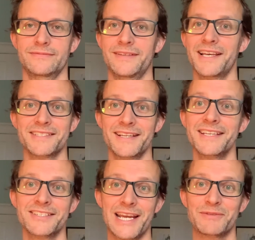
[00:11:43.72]
And that's at
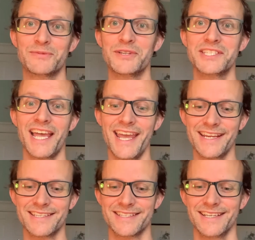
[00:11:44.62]
least chapters 1 to
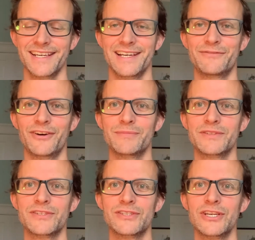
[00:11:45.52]
8 of
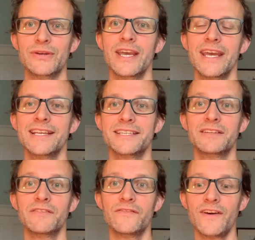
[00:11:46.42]
Romans 2. It's a
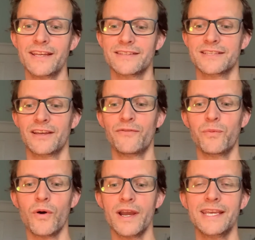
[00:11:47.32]
defence of
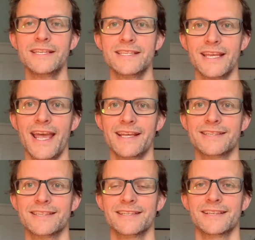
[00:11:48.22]
what he
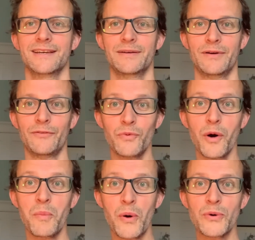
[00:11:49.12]
says, of
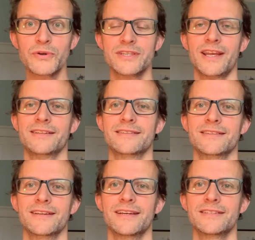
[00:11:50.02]
what Paul says
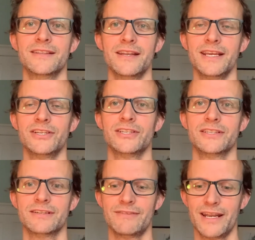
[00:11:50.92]
to the
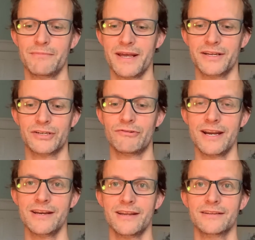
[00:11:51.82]
nations around the
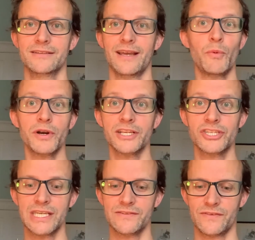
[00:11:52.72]
Mediterranean and what it
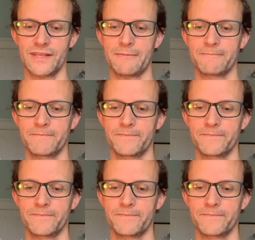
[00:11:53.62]
achieves for them.